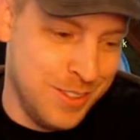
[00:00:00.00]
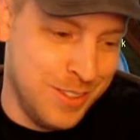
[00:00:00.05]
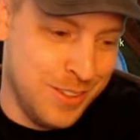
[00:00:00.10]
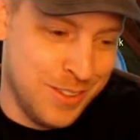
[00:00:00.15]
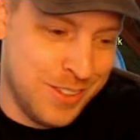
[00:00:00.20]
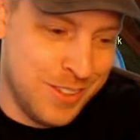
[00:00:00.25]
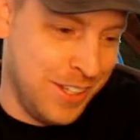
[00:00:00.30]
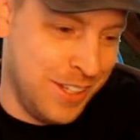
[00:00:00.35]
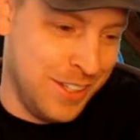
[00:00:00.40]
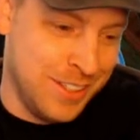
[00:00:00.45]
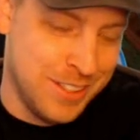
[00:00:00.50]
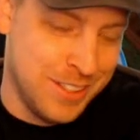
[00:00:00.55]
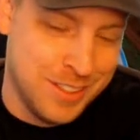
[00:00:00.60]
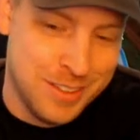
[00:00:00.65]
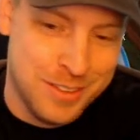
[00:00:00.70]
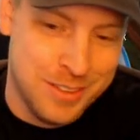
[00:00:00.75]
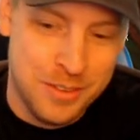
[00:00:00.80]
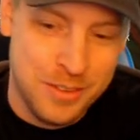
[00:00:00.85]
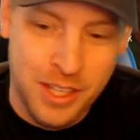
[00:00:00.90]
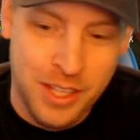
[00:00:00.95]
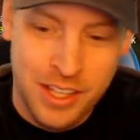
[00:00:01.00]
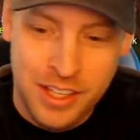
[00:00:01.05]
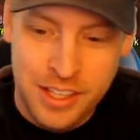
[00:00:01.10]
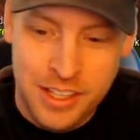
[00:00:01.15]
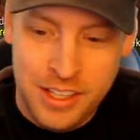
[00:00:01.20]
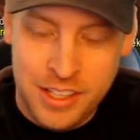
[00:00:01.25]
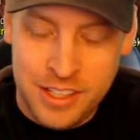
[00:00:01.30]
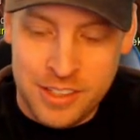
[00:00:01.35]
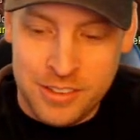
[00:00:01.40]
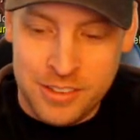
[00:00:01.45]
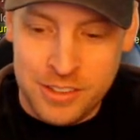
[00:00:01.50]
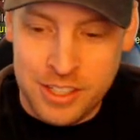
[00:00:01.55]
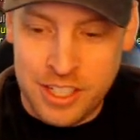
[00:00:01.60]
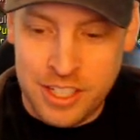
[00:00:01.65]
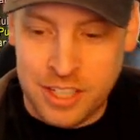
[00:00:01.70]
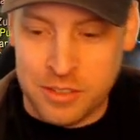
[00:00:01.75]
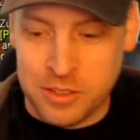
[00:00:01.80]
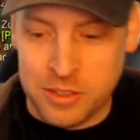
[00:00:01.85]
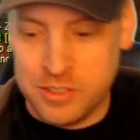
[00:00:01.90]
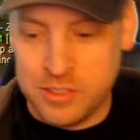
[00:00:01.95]
okay.
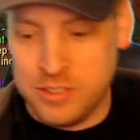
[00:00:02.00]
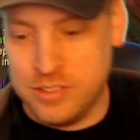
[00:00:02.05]
Whatever.